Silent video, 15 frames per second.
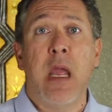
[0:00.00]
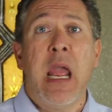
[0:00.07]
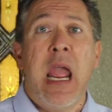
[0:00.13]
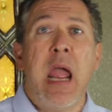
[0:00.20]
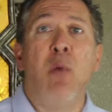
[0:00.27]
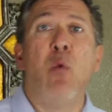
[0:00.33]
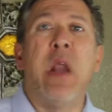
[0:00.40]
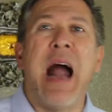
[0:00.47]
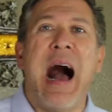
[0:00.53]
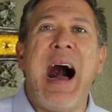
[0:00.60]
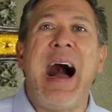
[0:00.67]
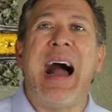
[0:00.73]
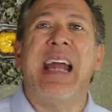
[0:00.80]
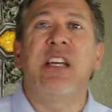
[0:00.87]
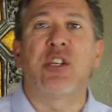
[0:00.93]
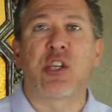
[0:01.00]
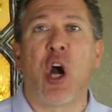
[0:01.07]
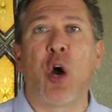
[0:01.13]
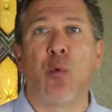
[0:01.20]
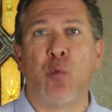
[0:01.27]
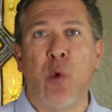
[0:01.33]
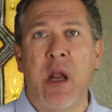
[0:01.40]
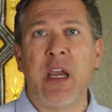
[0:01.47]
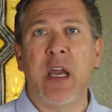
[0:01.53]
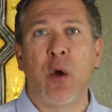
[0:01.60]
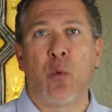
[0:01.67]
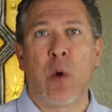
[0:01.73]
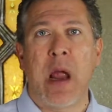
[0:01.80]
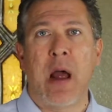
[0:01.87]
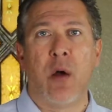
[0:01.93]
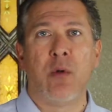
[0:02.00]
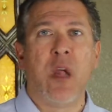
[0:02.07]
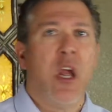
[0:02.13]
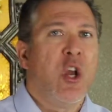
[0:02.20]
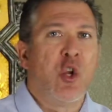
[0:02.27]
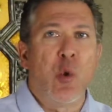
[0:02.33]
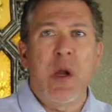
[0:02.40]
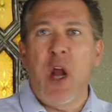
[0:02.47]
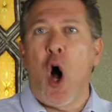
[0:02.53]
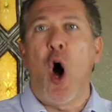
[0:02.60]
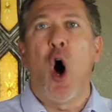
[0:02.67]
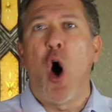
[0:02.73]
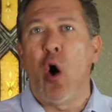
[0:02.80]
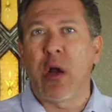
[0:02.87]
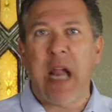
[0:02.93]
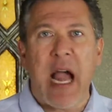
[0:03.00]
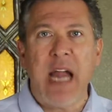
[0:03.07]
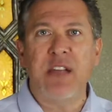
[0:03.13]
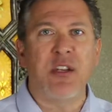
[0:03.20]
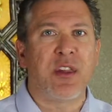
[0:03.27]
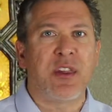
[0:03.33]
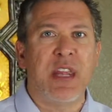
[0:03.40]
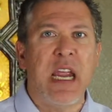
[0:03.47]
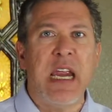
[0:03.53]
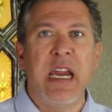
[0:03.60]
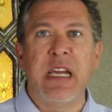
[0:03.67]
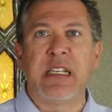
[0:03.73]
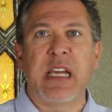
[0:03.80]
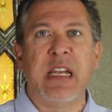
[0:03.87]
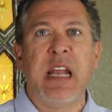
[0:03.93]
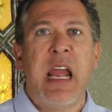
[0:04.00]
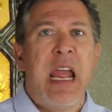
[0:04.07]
And when I start running around doing all kinds of things and,